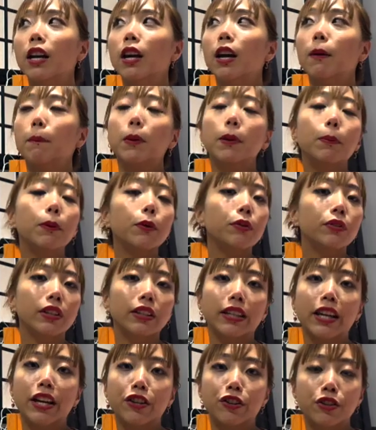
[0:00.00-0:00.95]
people's
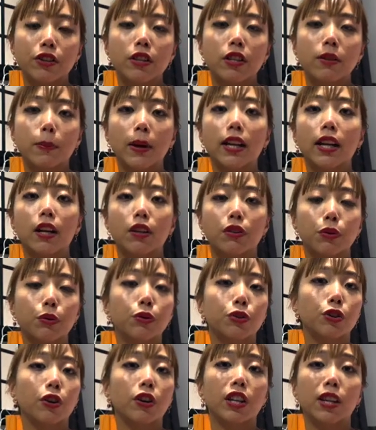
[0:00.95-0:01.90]
attention span are so
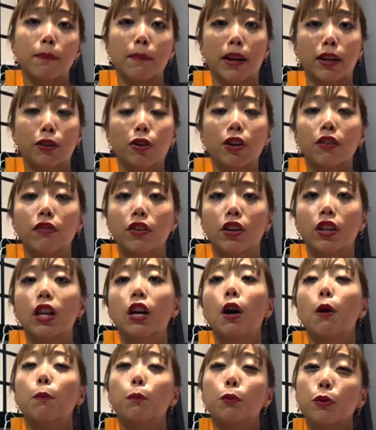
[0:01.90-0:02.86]
short, they might not even
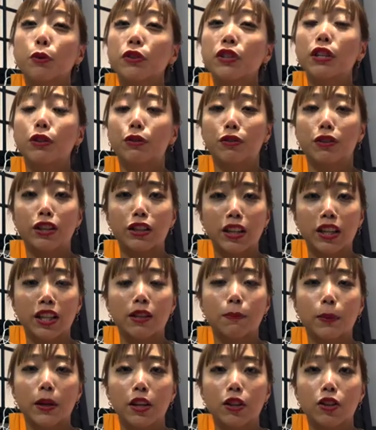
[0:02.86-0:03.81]
proceed to the next
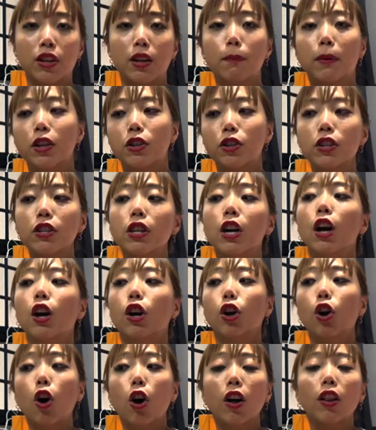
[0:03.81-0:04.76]
page. They might just
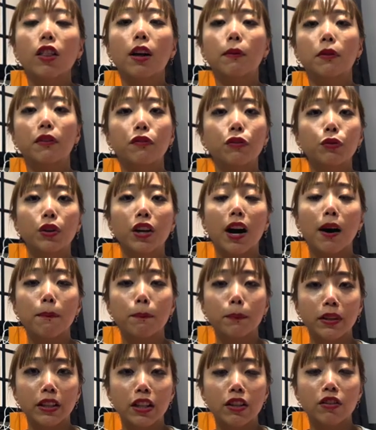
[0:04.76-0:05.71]
call up the few
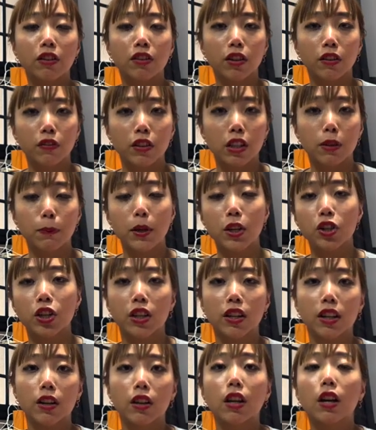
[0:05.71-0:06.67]
companies on the first page and
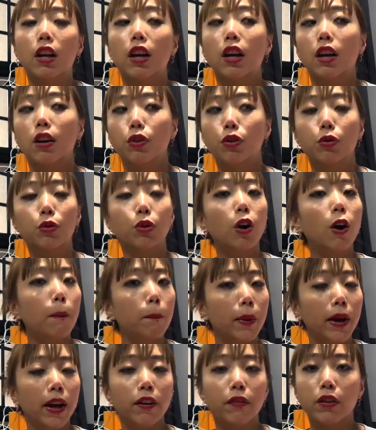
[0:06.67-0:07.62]
then
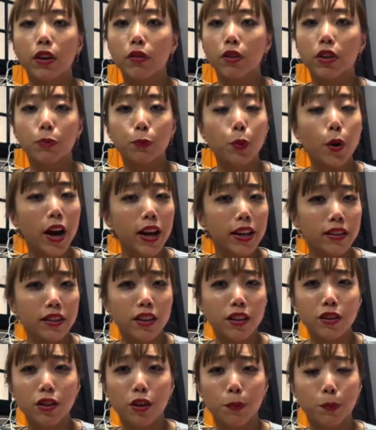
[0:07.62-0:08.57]
compare various
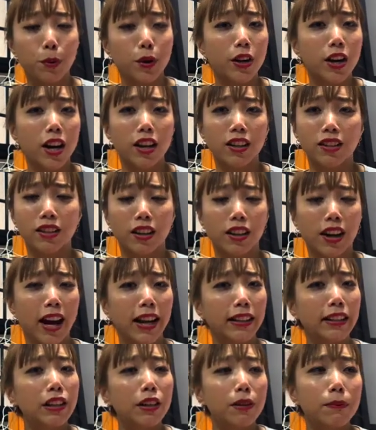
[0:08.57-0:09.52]
prices of products or
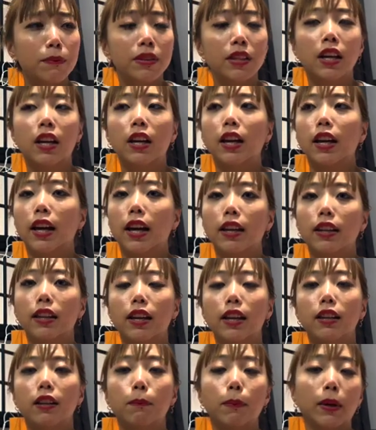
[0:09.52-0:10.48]
items and
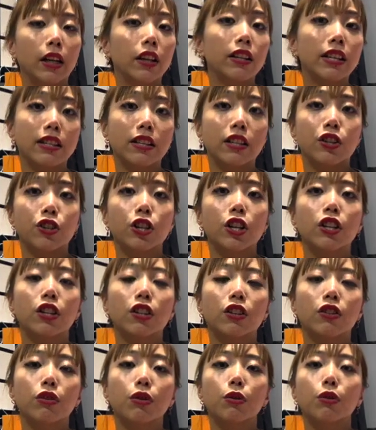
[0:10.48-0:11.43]
then make a decision.
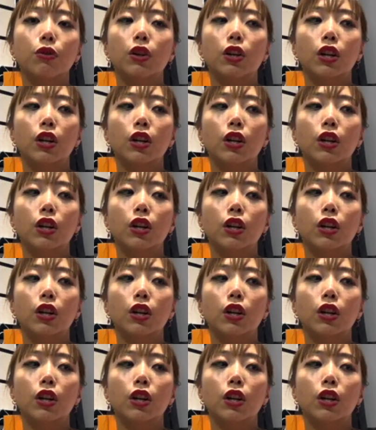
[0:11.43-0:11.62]
So